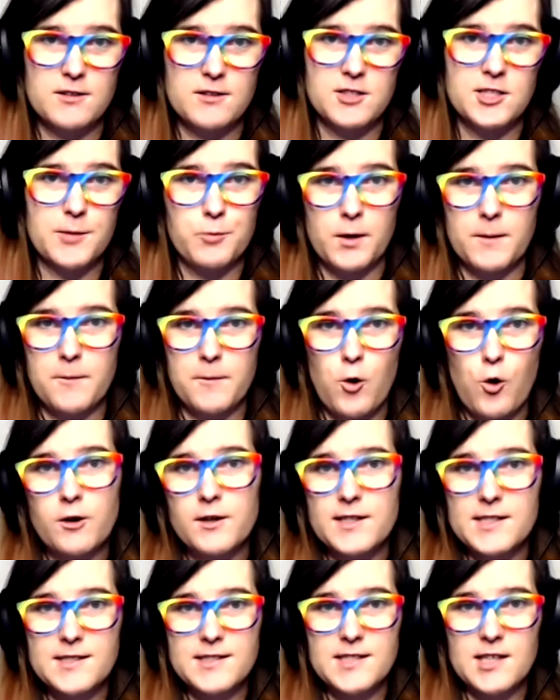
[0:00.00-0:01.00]
Supreme Court
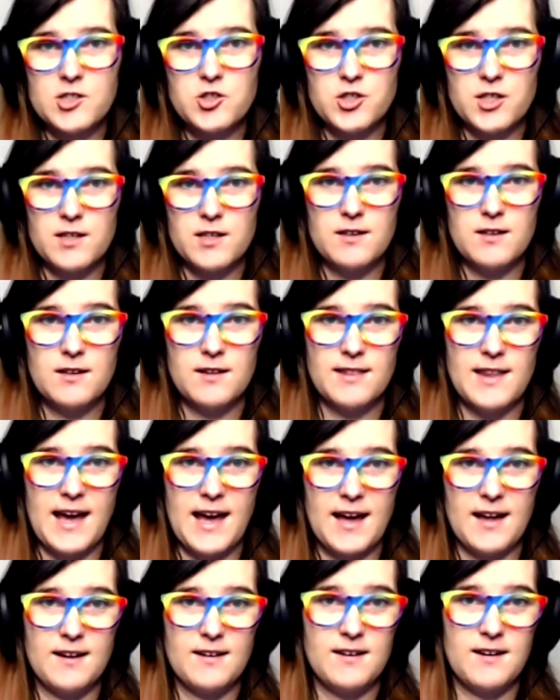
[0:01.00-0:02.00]
decision
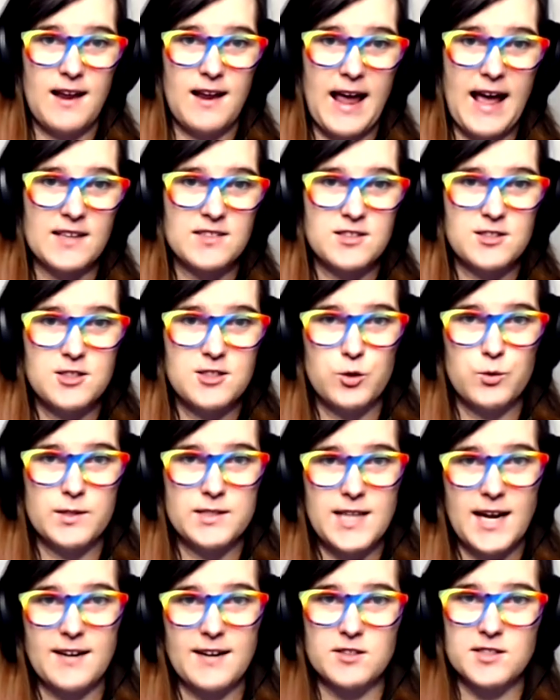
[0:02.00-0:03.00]
that has to do with
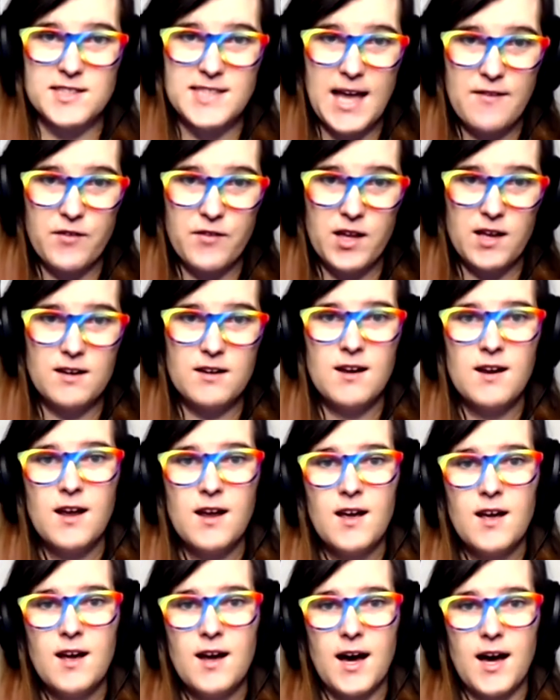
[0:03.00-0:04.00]
Title VII.
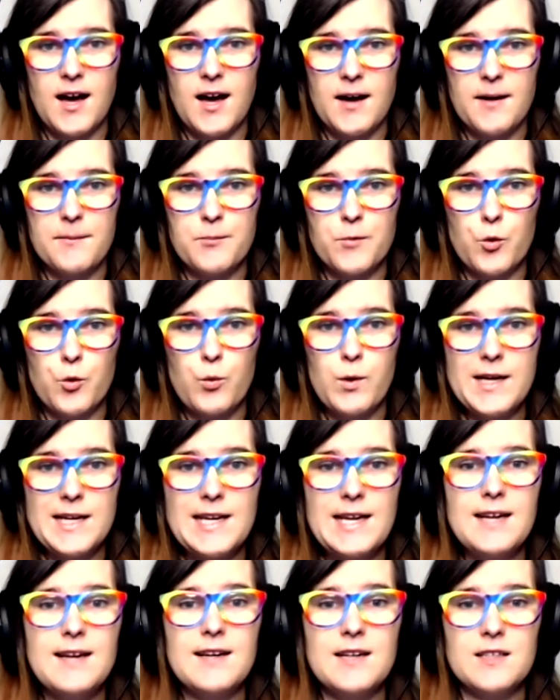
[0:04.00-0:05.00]
We
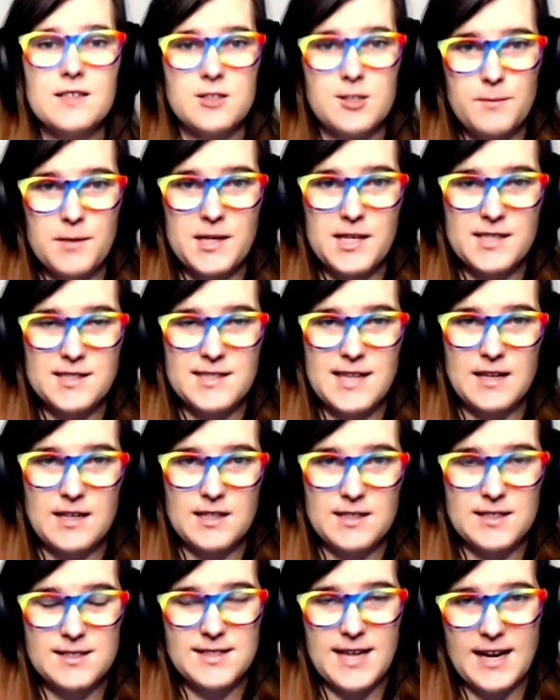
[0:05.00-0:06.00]
need it to be extended
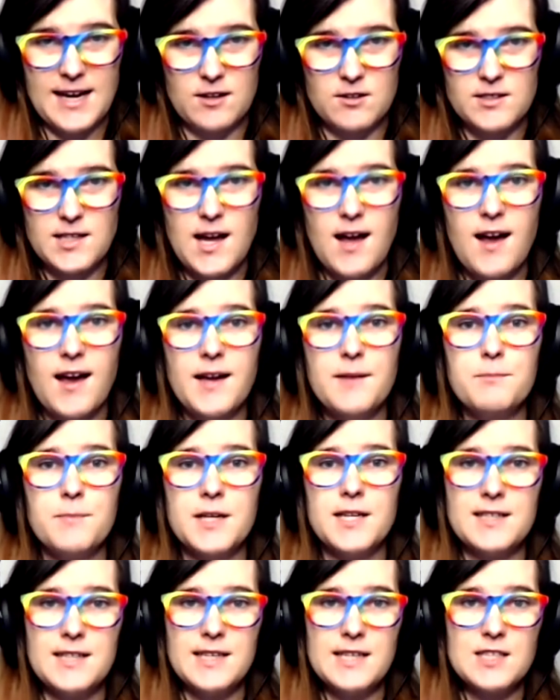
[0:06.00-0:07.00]
to Title IX, but
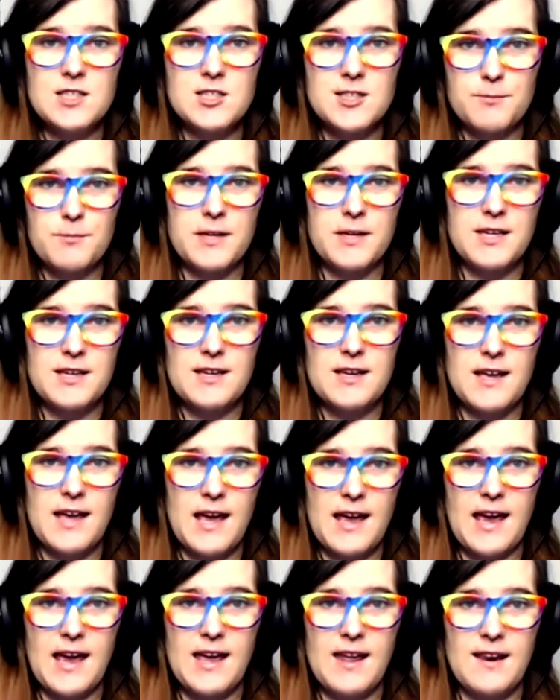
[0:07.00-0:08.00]
it needs to be
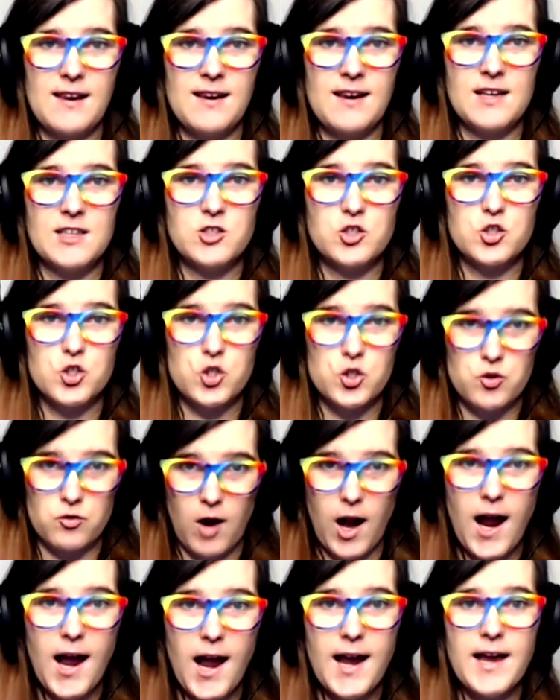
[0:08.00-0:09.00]
an
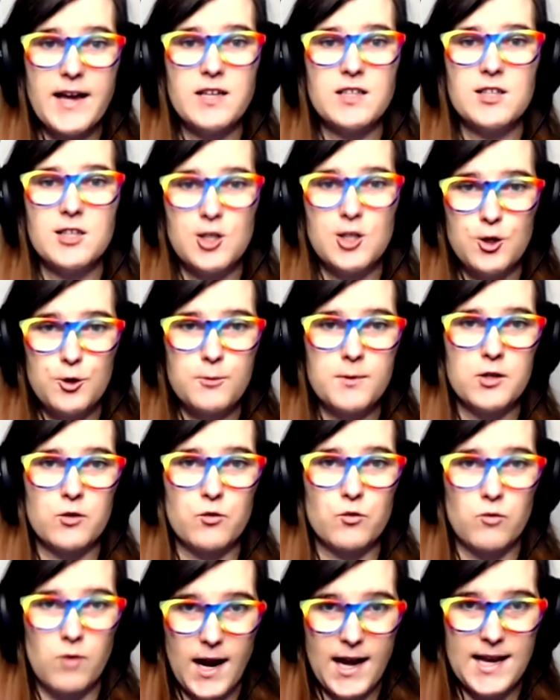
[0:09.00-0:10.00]
enshrined human
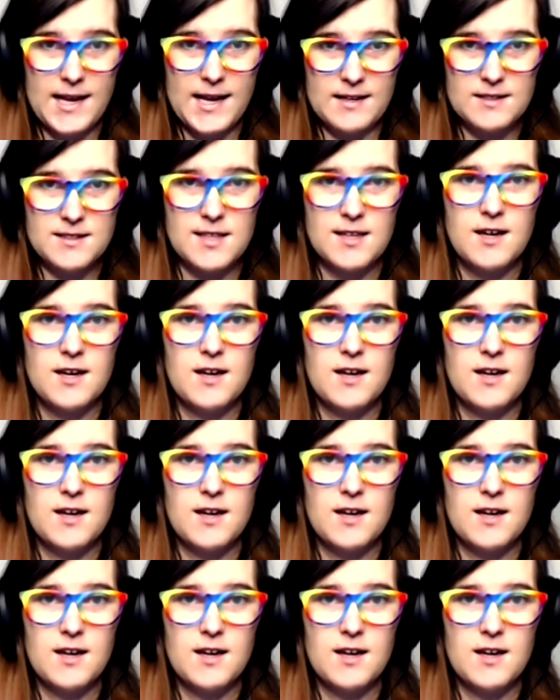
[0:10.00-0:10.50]
right